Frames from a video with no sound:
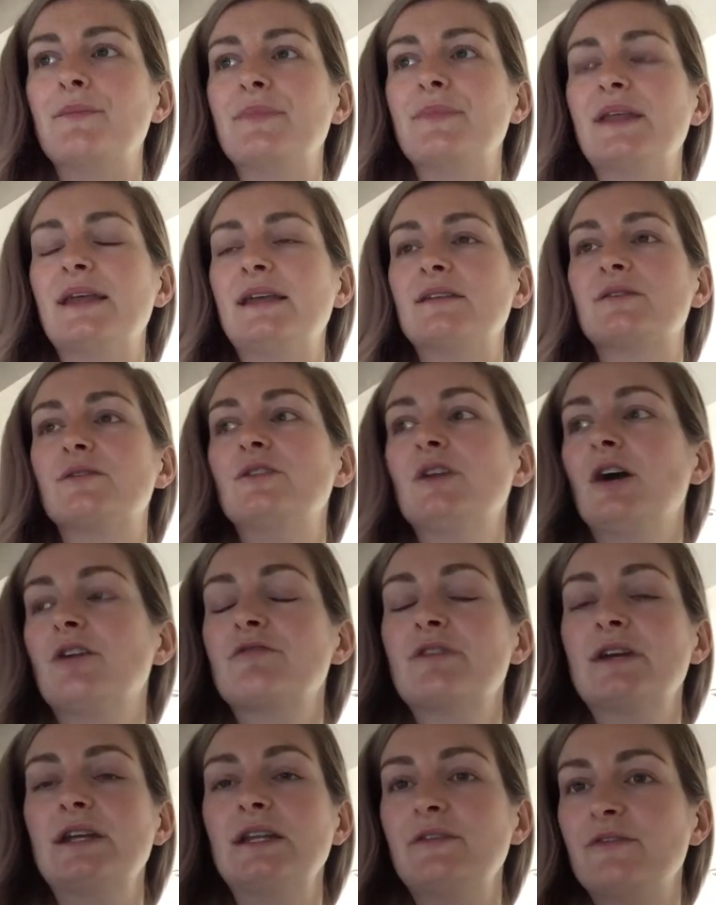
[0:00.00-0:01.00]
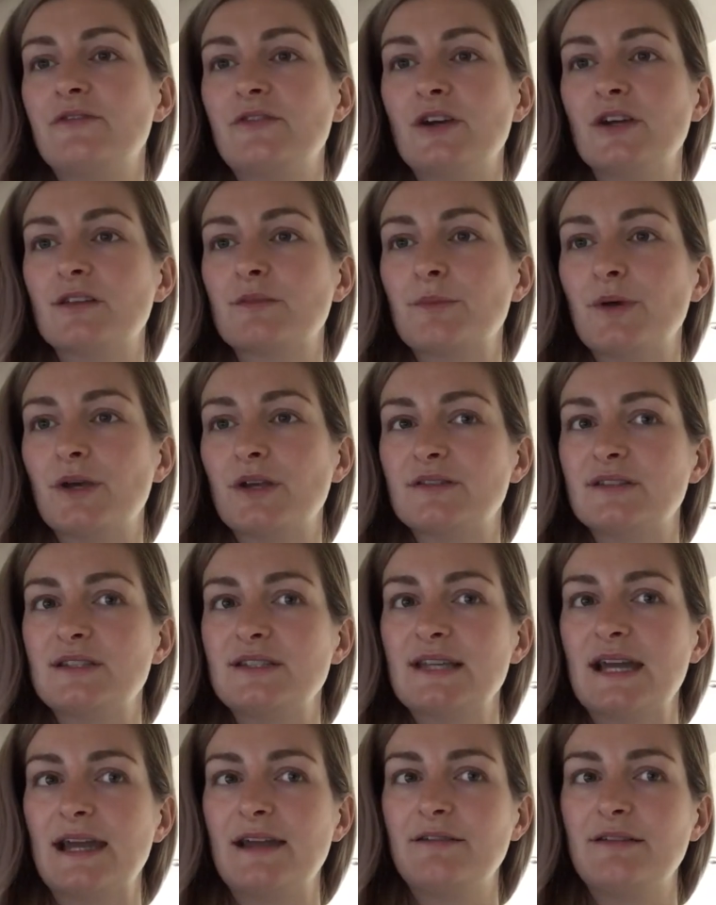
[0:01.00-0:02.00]
It's not written in first person. A
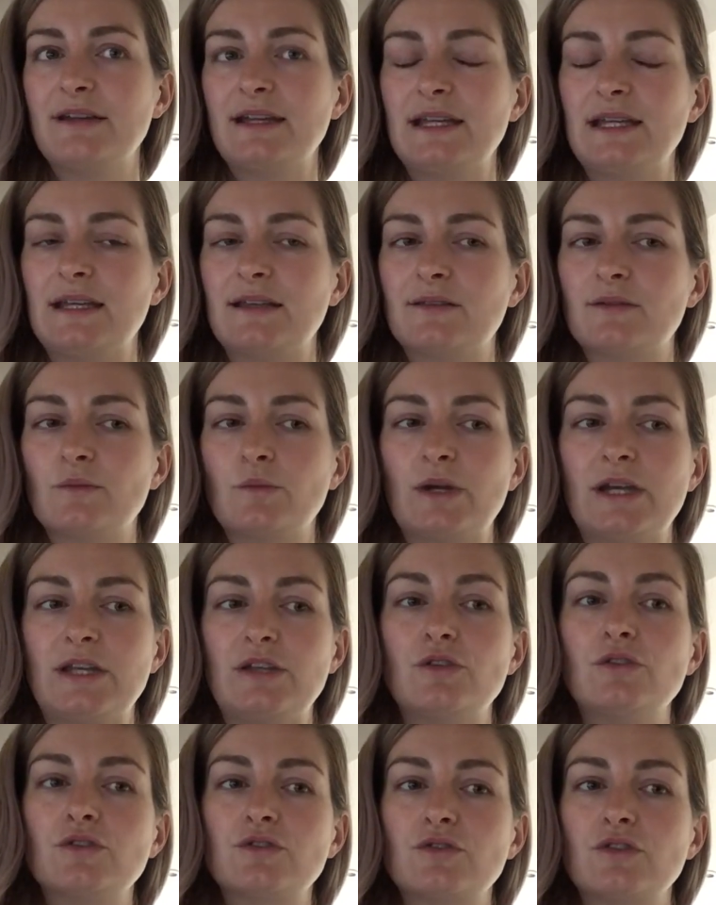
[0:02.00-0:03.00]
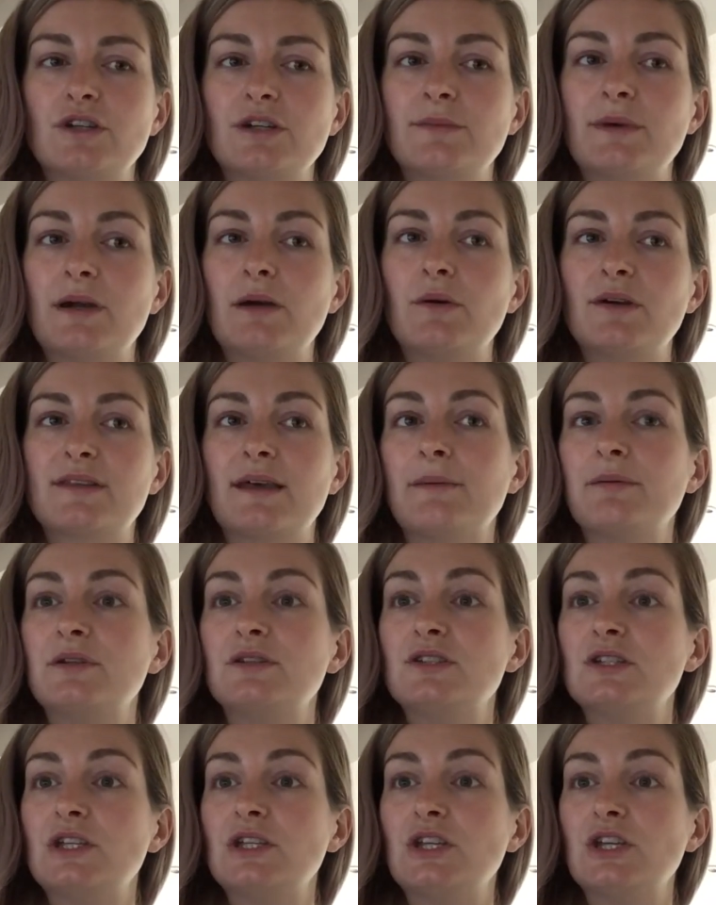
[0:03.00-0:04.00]
diary is where you're talking about what's happened
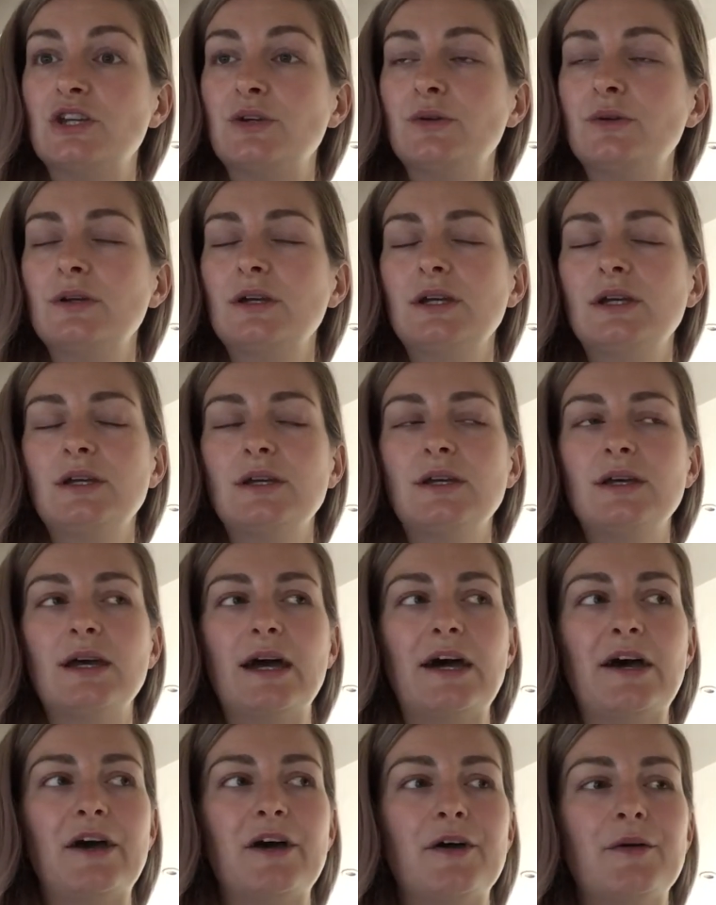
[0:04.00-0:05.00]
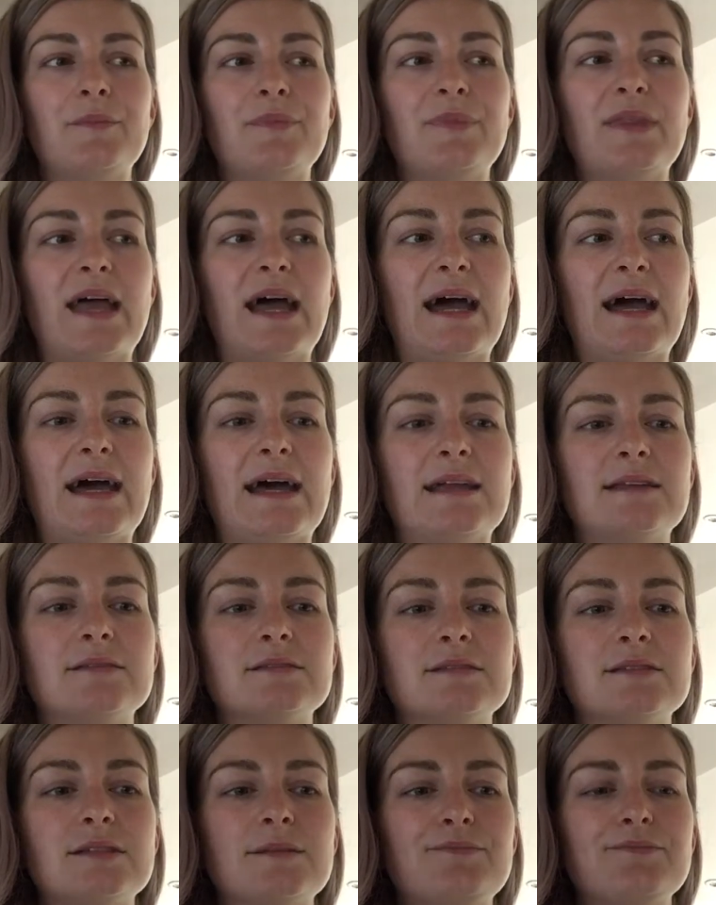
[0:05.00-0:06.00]
to you,
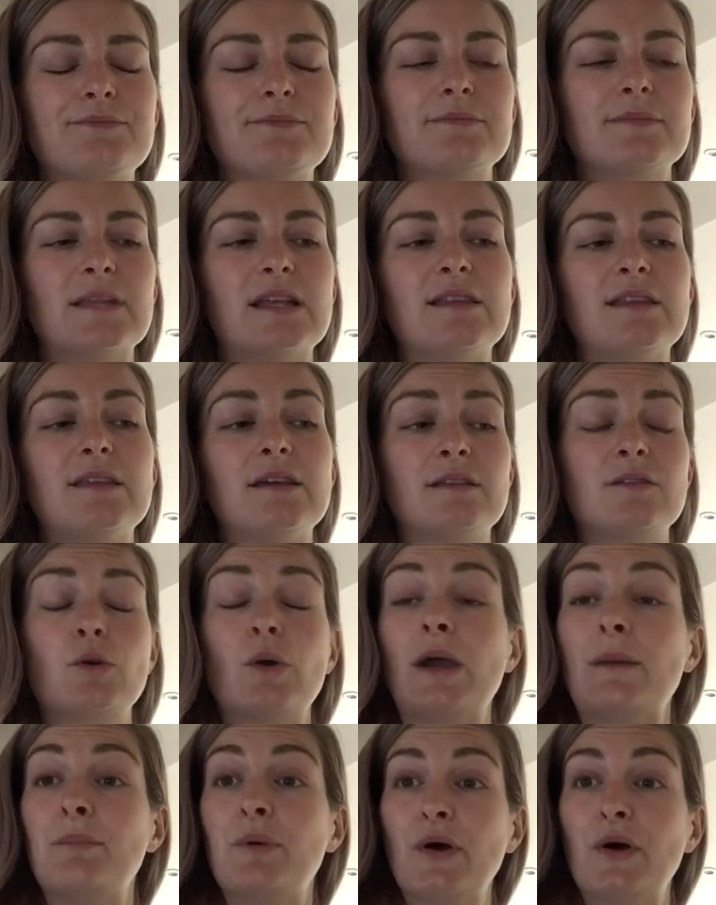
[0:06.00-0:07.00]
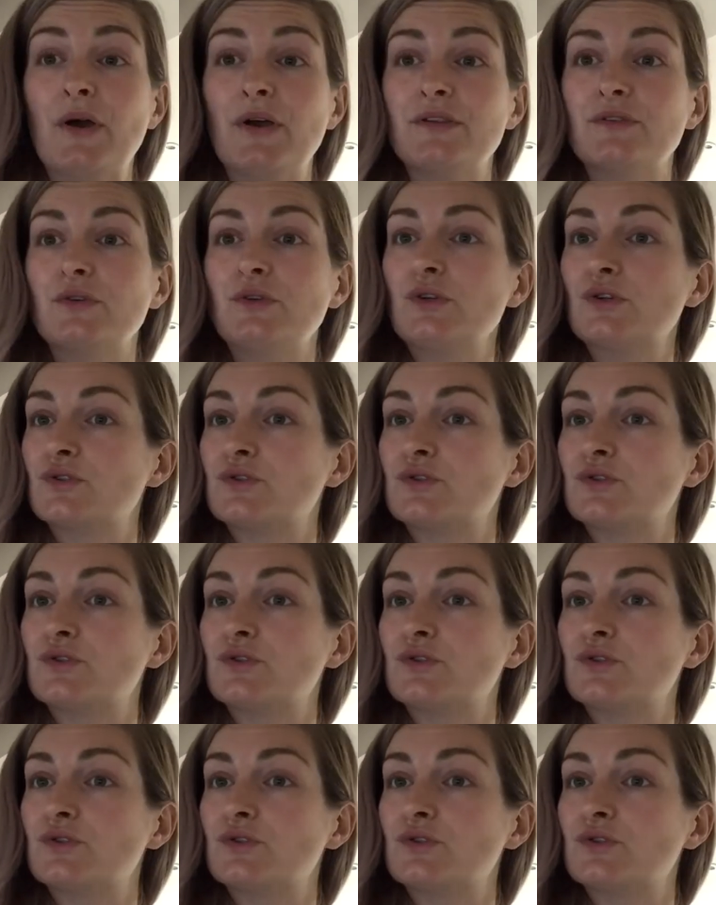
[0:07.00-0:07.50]
and that's quite personal.